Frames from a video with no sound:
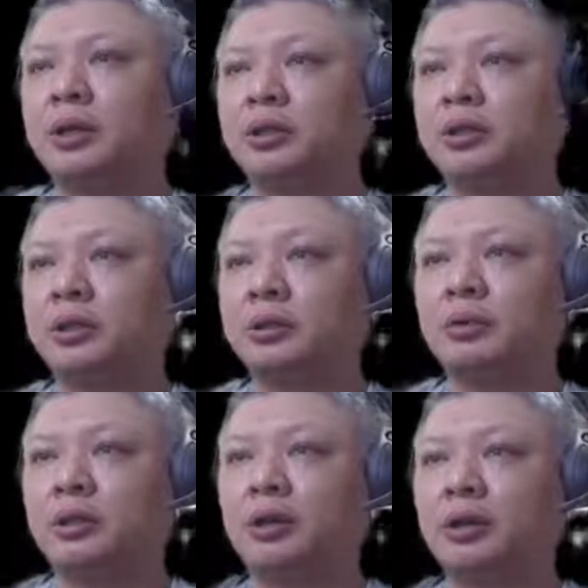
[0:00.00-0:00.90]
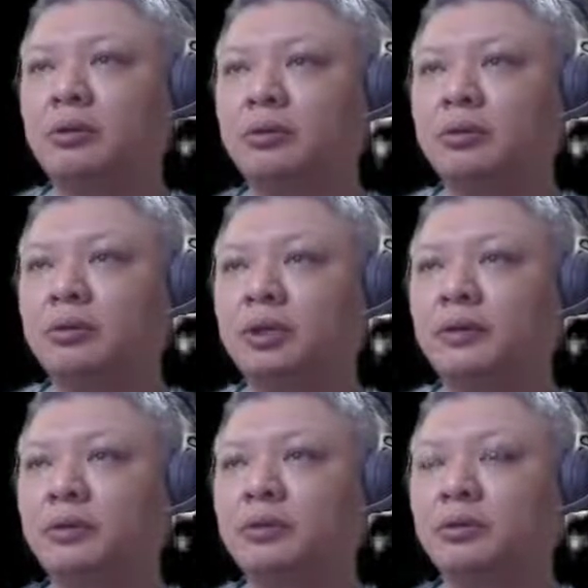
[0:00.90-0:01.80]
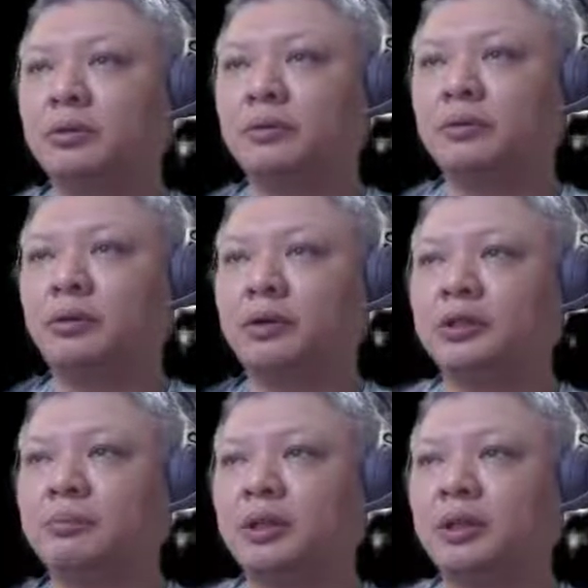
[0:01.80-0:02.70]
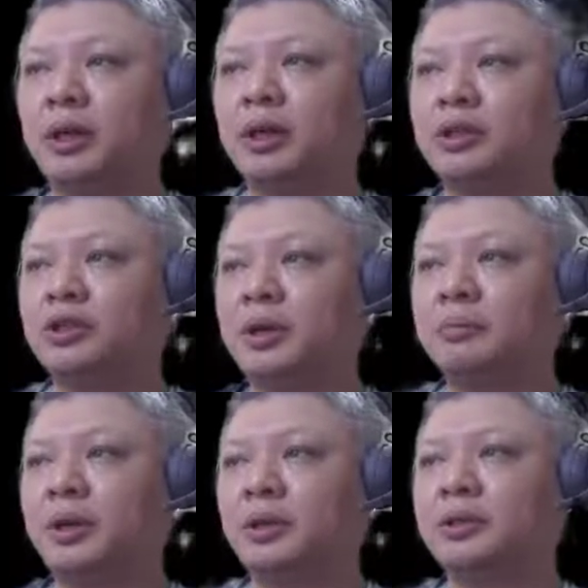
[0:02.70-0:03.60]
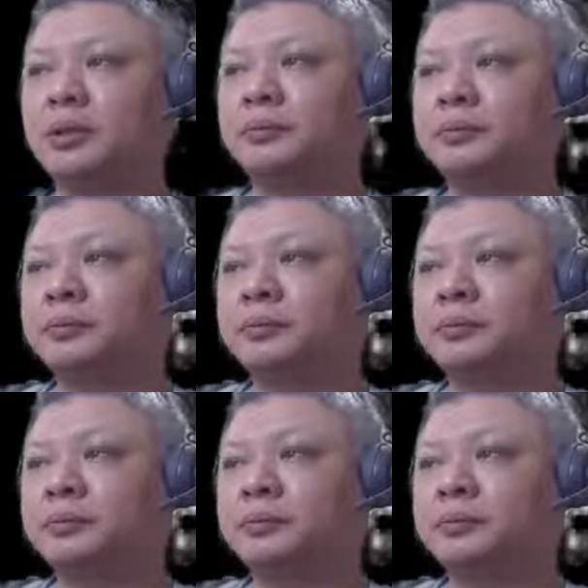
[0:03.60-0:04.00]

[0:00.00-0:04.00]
continue with r8 equals to 7 to go for a smothered cannon checkmate.